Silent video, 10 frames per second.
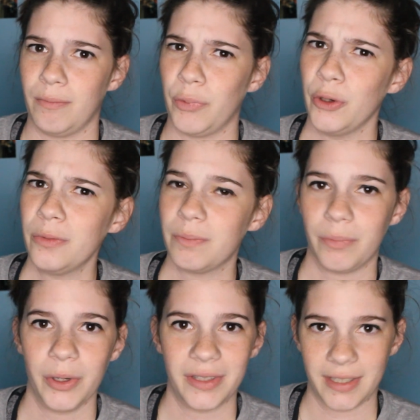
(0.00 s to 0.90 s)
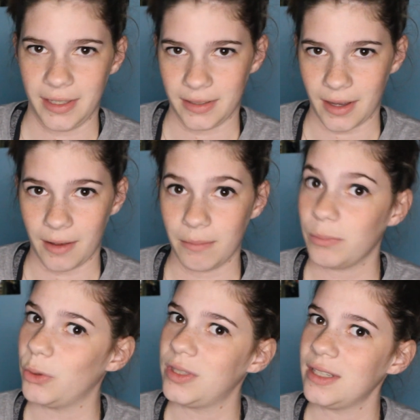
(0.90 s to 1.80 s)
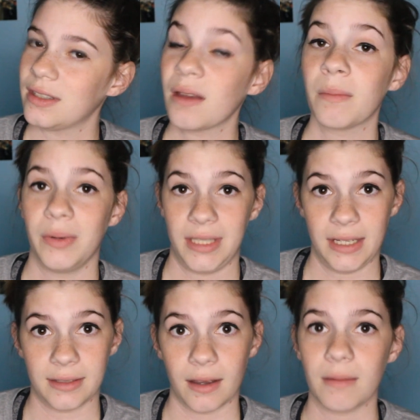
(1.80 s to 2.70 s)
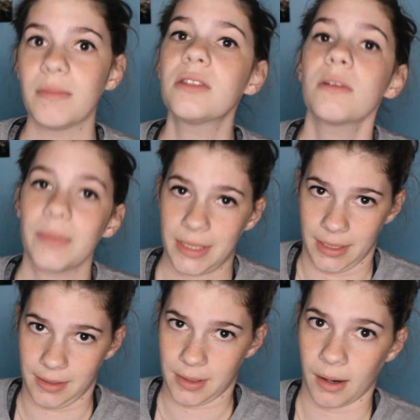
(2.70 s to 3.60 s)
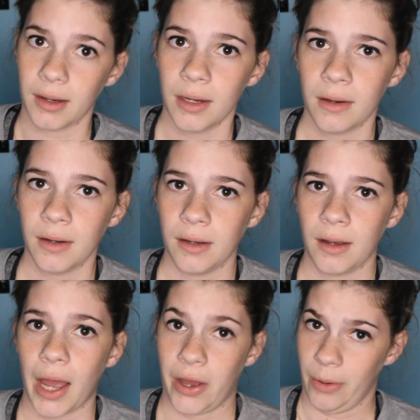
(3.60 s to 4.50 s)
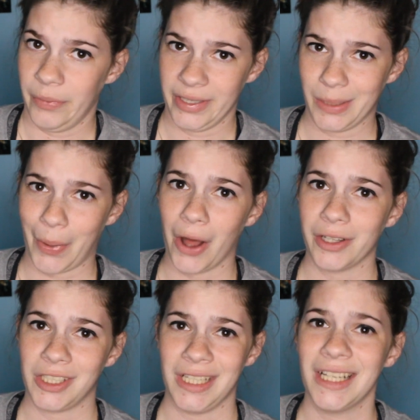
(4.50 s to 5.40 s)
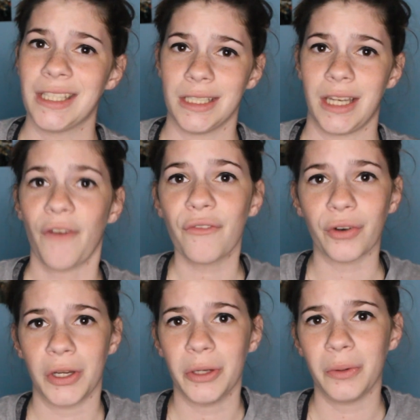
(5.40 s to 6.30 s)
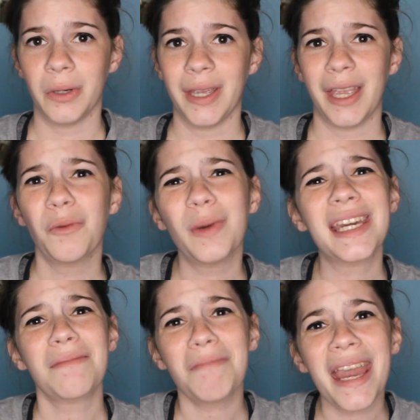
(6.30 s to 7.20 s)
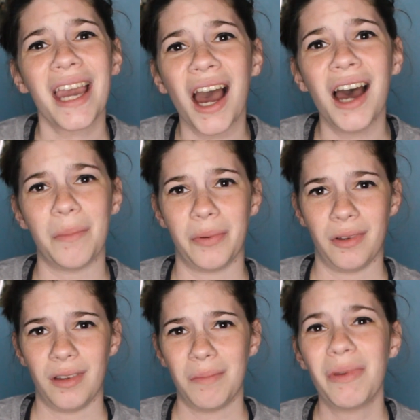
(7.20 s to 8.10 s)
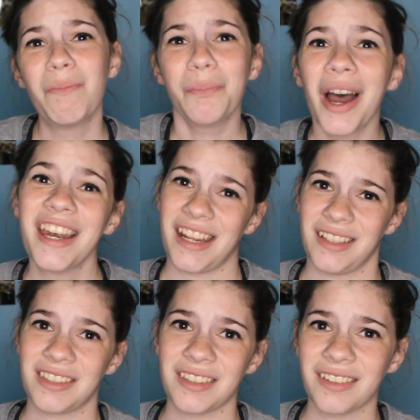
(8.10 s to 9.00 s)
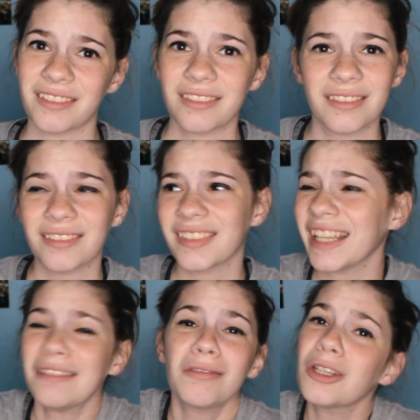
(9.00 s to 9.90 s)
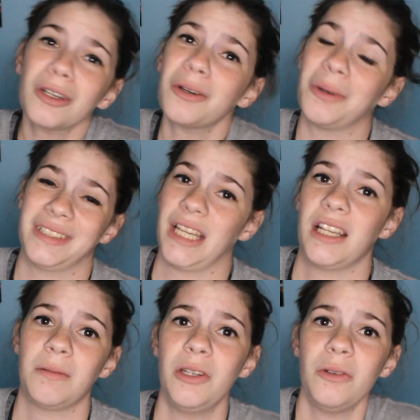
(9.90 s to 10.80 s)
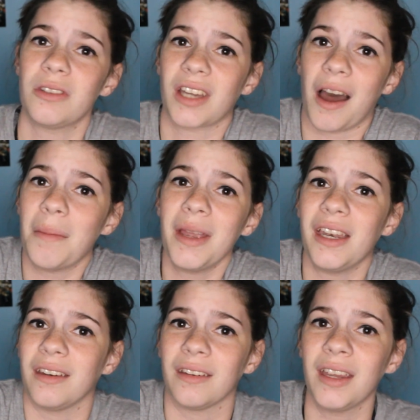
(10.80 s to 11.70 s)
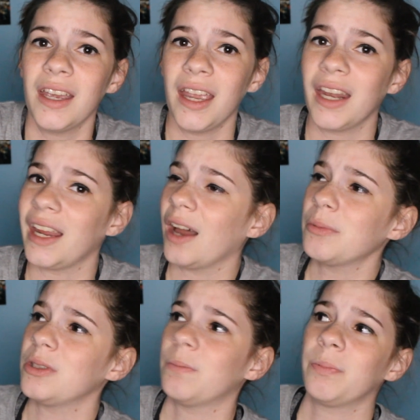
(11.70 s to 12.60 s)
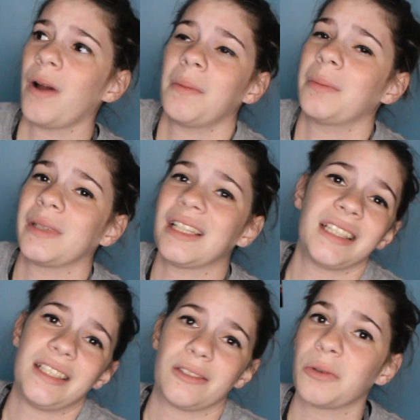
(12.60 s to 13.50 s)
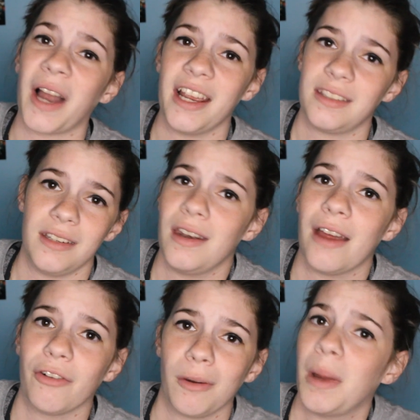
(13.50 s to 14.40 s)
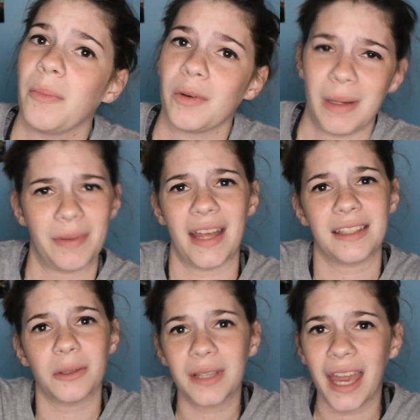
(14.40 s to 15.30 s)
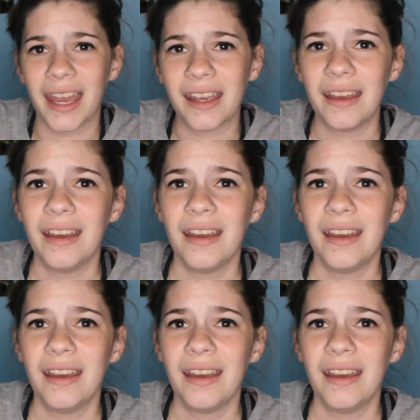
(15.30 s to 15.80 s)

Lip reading: Bautista. Bautista? Bautista. Mr. Bautista. I hope this apology is enough for you and we can make up and be buddies. Like the good old days when you used to come in and I helped you probably at least twice and you never remembered me, but that's okay.